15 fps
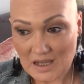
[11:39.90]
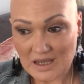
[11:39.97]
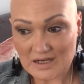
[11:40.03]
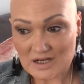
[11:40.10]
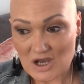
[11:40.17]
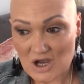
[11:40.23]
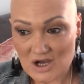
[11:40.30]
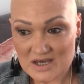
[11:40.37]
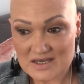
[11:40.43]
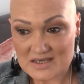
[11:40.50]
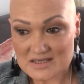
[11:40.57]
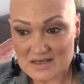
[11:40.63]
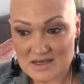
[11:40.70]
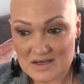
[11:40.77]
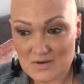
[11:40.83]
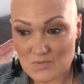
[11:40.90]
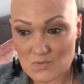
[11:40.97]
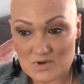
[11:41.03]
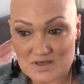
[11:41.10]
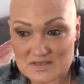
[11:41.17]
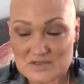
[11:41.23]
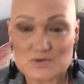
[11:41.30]
and I
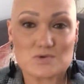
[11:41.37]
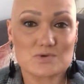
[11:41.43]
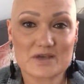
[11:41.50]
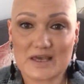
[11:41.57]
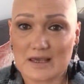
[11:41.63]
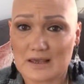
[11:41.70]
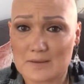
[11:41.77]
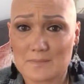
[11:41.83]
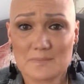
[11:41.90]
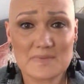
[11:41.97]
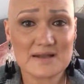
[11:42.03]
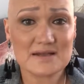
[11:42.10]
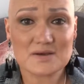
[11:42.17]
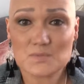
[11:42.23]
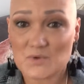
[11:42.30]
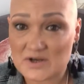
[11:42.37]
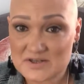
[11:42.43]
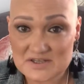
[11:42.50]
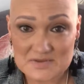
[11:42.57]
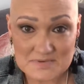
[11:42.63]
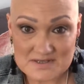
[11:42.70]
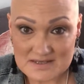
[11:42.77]
was talking a million
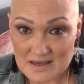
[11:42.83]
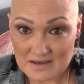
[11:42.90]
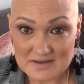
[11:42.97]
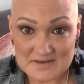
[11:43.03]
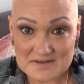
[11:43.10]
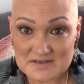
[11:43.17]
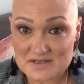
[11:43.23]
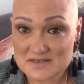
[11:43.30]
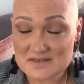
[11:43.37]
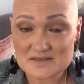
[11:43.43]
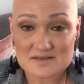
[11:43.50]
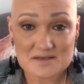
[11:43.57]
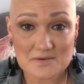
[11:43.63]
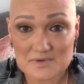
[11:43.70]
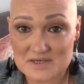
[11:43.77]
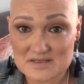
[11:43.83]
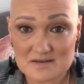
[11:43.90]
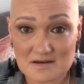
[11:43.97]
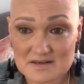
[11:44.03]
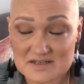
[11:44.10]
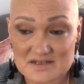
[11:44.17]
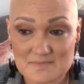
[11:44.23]
words to a second, just so
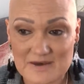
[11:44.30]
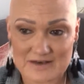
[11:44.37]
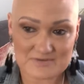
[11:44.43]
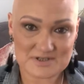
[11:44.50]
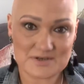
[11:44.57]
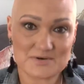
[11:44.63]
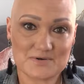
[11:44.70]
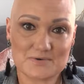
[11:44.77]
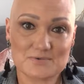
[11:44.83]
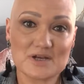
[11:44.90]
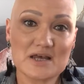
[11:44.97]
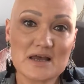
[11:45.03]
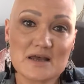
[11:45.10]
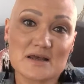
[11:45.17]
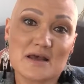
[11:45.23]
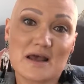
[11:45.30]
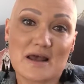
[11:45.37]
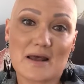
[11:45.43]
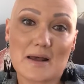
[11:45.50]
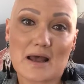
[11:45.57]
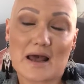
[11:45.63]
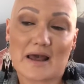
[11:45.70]
excited about it all.
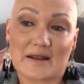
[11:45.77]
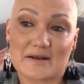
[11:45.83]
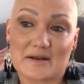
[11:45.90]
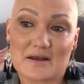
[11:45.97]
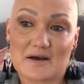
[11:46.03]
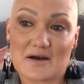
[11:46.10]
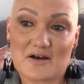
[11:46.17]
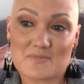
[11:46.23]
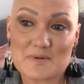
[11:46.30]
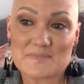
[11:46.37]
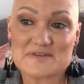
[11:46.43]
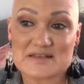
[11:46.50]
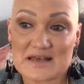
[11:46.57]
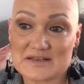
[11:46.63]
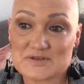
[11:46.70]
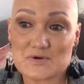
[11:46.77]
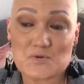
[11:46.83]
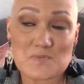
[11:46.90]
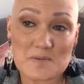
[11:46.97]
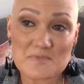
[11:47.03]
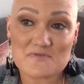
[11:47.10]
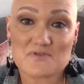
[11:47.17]
And I remember saying to my
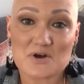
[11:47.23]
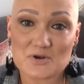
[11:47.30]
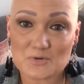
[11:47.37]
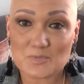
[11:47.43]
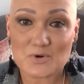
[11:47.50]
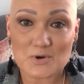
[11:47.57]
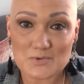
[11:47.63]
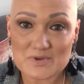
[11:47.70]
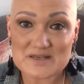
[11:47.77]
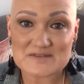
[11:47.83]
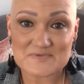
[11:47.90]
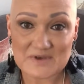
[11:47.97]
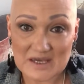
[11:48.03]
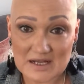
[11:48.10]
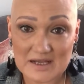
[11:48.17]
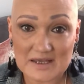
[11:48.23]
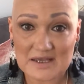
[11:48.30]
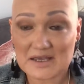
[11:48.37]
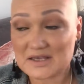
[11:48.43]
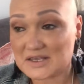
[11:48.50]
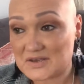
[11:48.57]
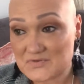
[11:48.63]
mum, if I could bottle this
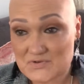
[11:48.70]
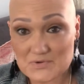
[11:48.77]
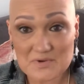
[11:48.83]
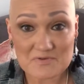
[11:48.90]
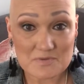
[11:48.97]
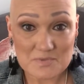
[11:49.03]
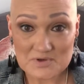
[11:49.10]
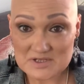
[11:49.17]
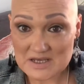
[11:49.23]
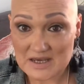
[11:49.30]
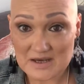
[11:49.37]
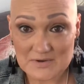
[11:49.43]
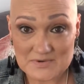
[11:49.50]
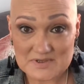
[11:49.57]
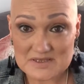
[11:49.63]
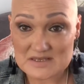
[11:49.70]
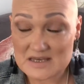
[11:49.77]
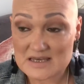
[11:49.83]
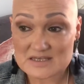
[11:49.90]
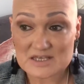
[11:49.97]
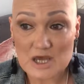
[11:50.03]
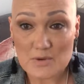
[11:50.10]
feeling and give to everybody else
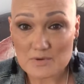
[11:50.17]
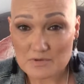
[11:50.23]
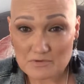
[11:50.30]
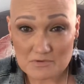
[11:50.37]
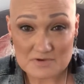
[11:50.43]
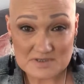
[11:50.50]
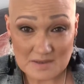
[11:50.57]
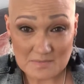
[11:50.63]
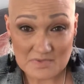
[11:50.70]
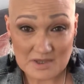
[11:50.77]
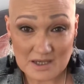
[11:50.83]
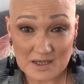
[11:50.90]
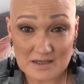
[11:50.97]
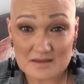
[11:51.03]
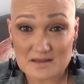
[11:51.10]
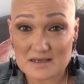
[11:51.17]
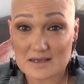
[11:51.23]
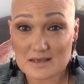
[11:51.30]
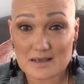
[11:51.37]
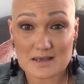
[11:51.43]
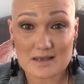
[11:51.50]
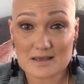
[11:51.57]
that is going through something that
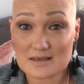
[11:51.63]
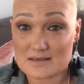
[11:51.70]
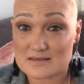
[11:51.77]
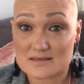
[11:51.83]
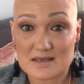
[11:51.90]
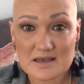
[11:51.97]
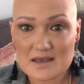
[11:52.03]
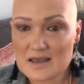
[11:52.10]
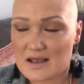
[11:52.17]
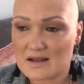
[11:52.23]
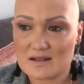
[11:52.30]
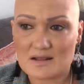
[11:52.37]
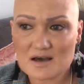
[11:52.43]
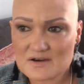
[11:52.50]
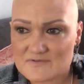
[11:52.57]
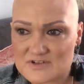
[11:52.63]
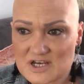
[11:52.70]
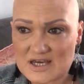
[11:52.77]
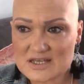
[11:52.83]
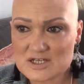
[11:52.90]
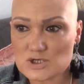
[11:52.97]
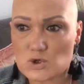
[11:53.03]
is
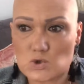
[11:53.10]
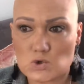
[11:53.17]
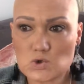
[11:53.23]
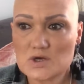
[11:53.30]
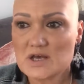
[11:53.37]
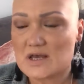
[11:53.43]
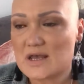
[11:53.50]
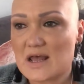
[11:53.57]
life-changing, or